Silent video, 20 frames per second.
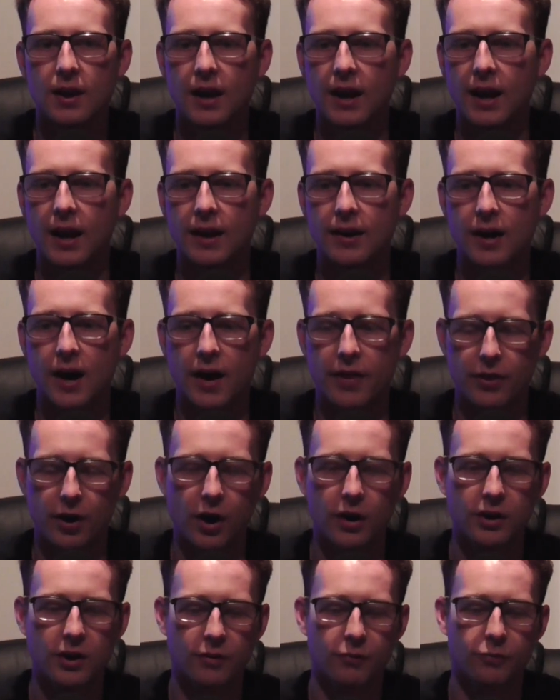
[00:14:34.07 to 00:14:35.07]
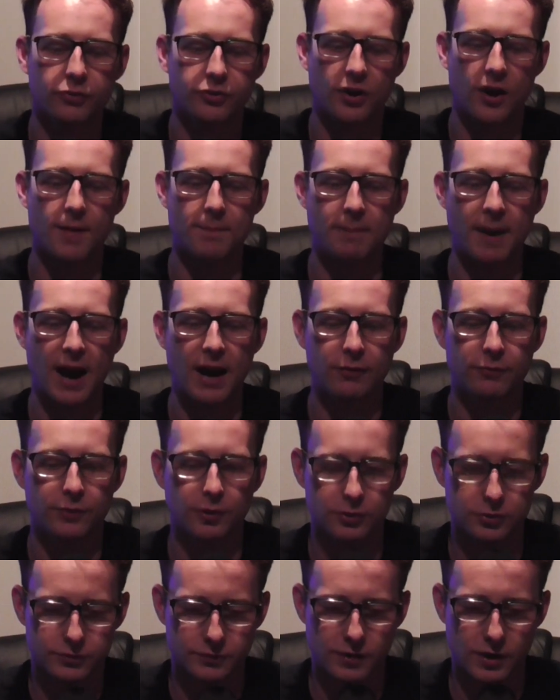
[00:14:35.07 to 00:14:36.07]
And the Arkansas
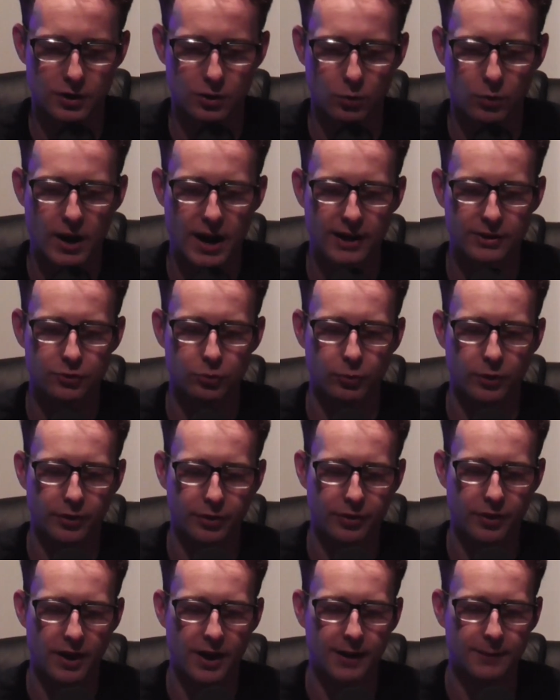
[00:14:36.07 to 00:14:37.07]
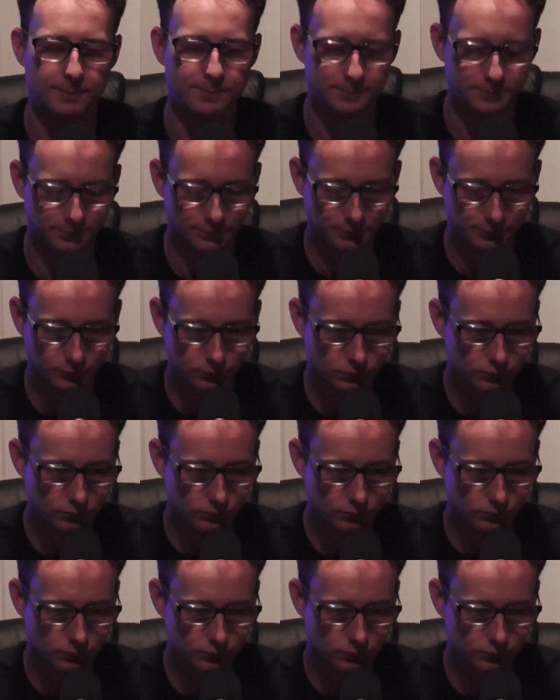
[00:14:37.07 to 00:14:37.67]
backfield's fun to watch with KJ